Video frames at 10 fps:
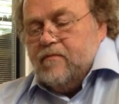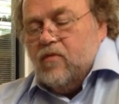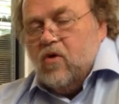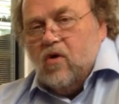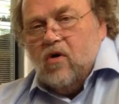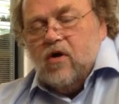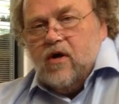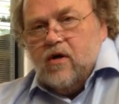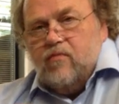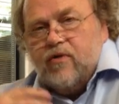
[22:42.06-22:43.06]
more
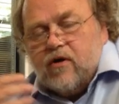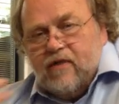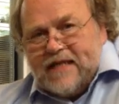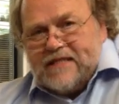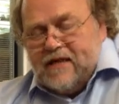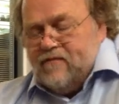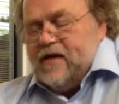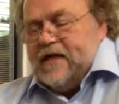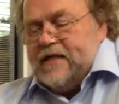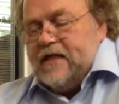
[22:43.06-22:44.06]
progressive
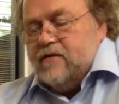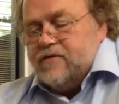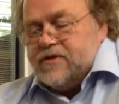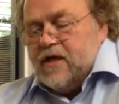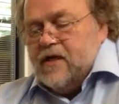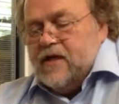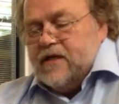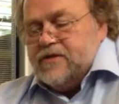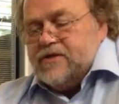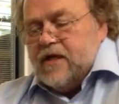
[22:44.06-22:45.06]
ideals,
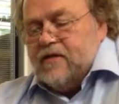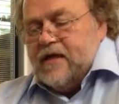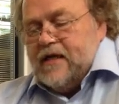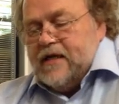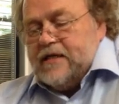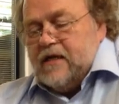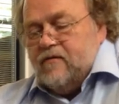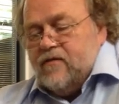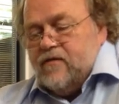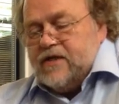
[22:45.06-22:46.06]
and so in
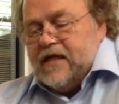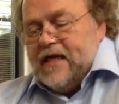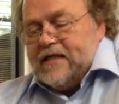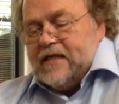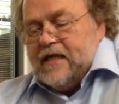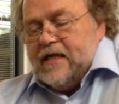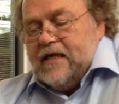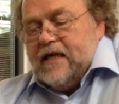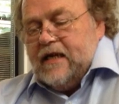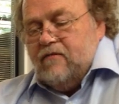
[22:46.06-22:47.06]
1948
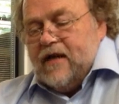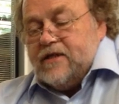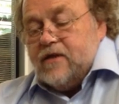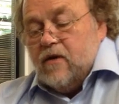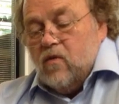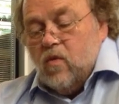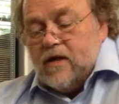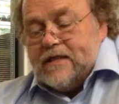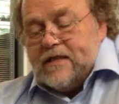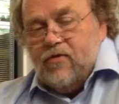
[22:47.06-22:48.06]
he ran too.
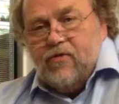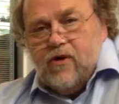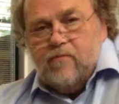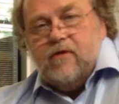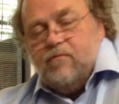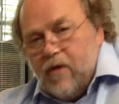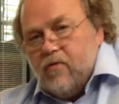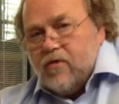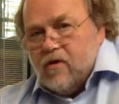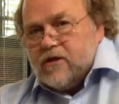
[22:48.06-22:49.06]
Wallace and Thurmond
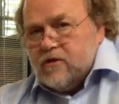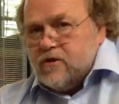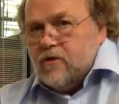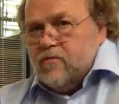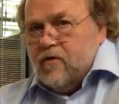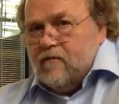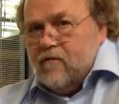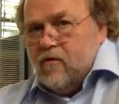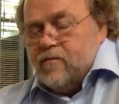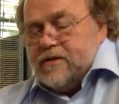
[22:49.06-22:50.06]
both got
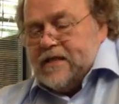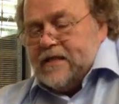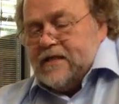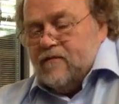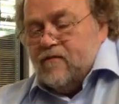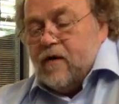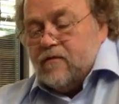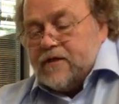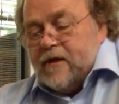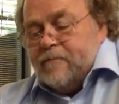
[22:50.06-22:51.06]
2.4% of the
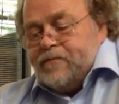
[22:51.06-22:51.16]
vote,